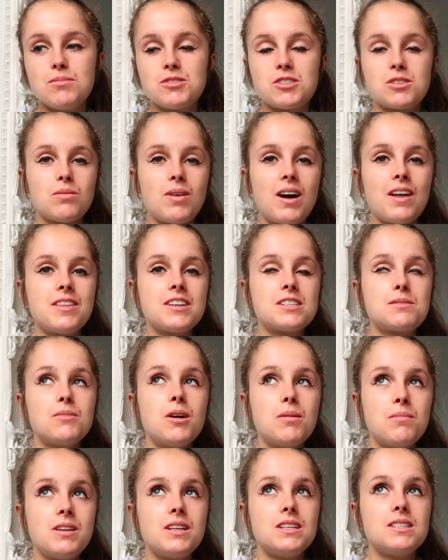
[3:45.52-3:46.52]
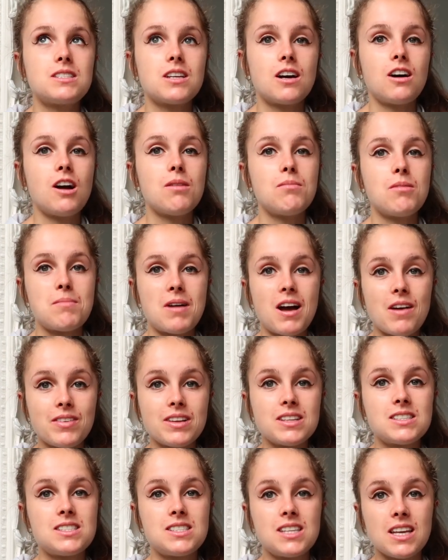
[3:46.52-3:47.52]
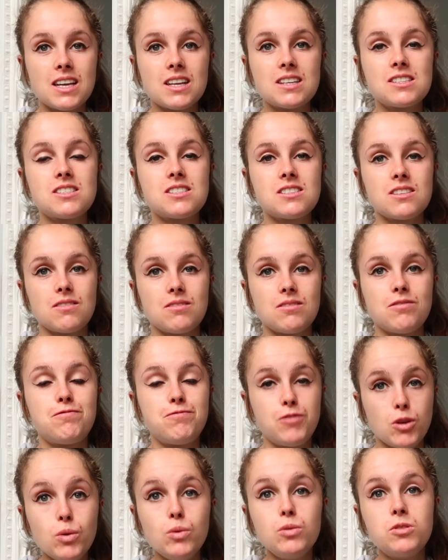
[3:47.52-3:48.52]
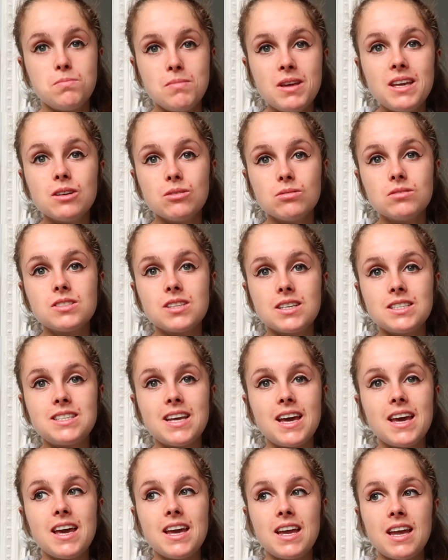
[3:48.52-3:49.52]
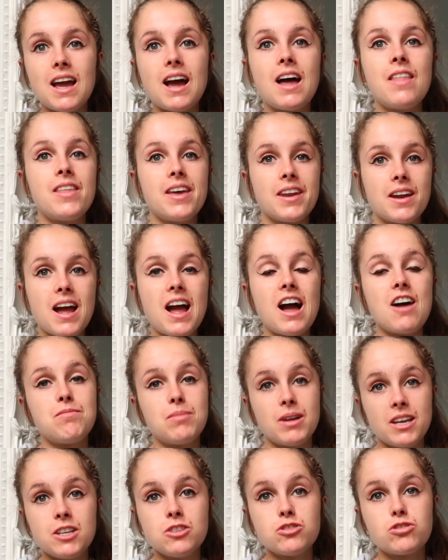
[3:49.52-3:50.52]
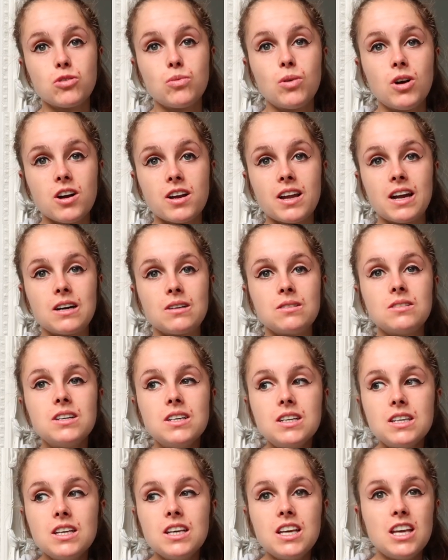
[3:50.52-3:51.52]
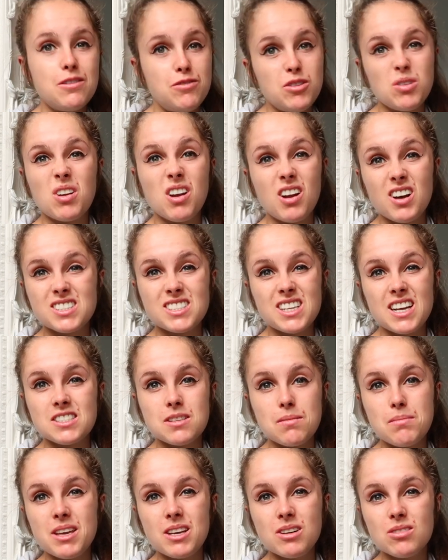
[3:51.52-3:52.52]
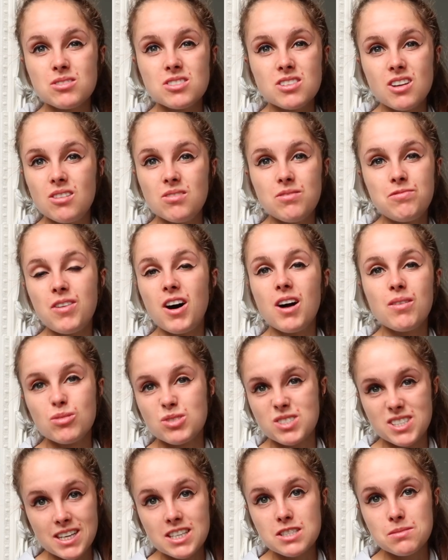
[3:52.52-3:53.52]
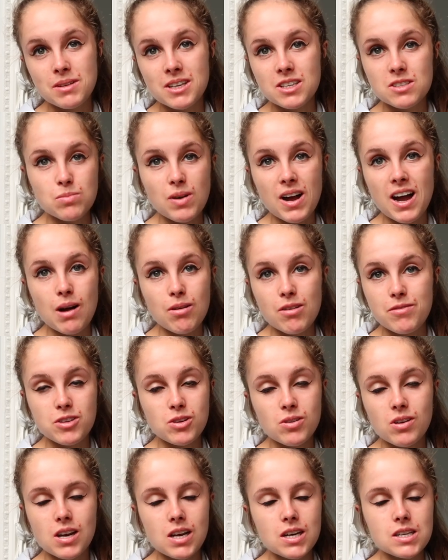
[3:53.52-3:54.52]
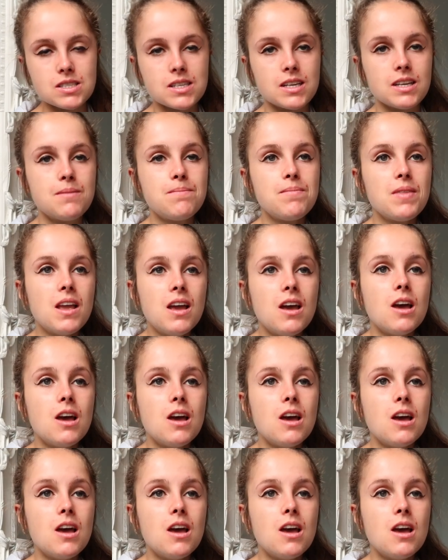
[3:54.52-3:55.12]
So at this moment in time, I'm having 6 food meals a day, and then I have my intra workout, if you class that as a meal, so 5 or 6 meals, well, however you class it.